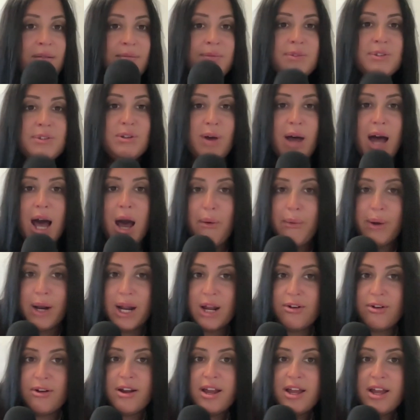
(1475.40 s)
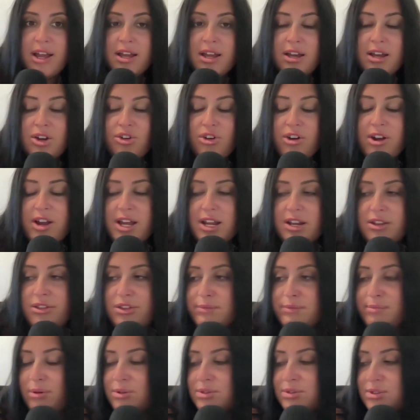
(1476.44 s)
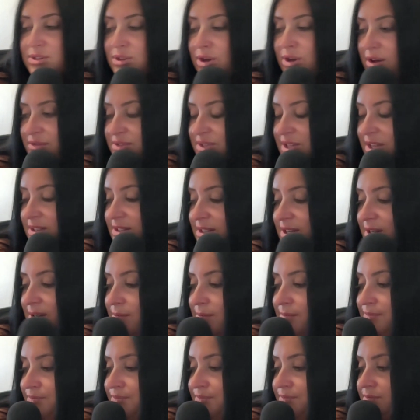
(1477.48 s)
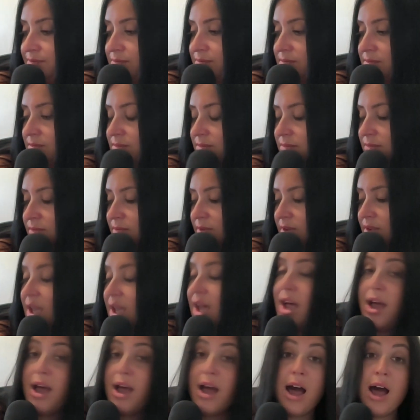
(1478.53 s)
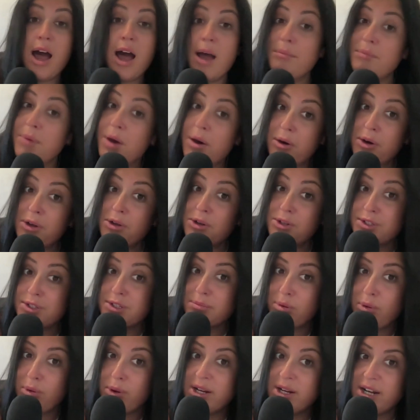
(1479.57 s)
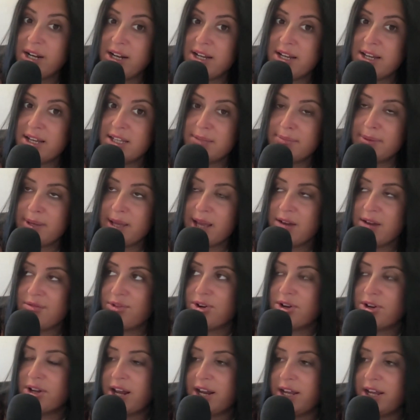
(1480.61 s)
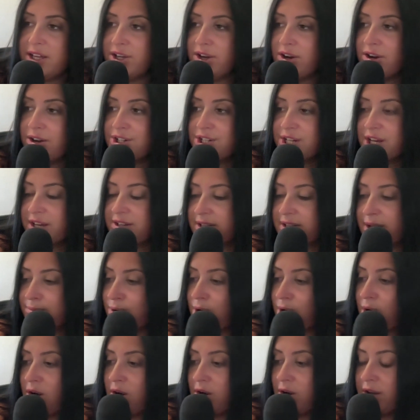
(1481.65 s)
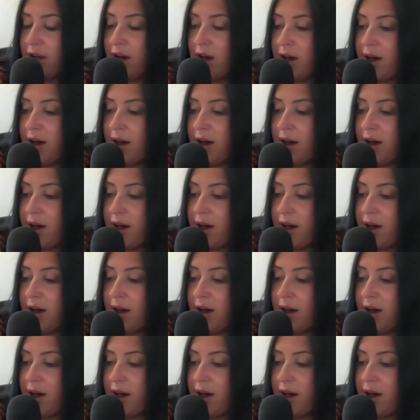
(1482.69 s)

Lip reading: So how would I grade this Blues' offseason? I'm a little disappointed in ESPN for getting Juracek's name wrong.